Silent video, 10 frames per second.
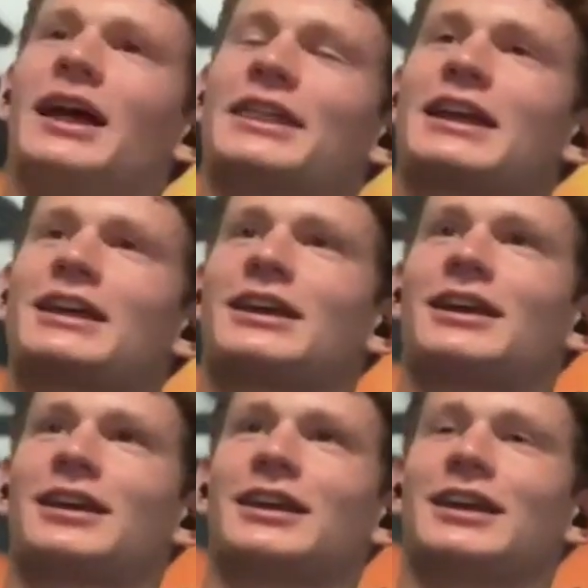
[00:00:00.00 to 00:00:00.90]
think it
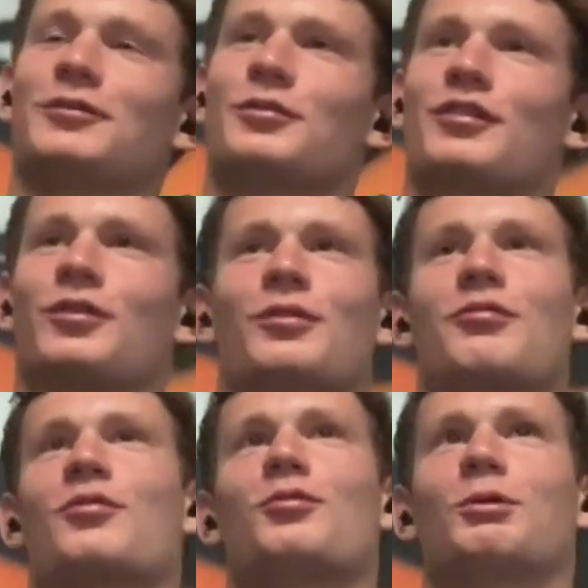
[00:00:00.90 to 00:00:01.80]

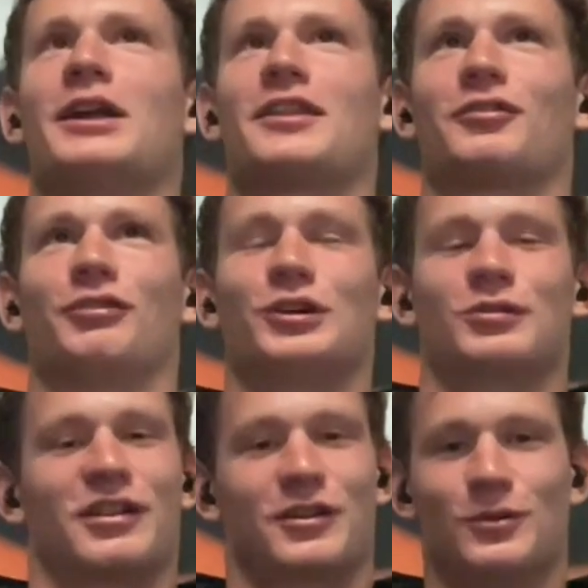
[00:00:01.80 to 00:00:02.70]
was all quite surreal
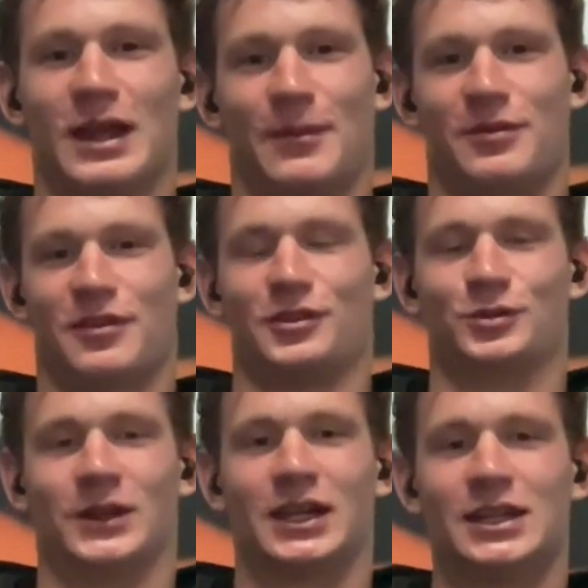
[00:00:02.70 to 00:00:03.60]
because it all happened so
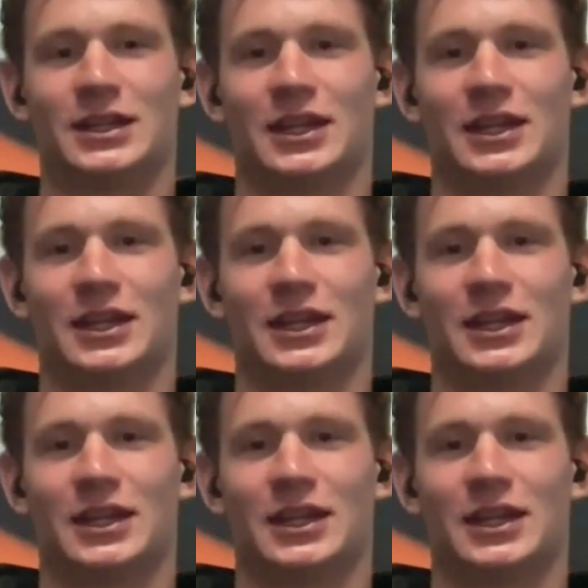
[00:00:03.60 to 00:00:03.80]
quickly.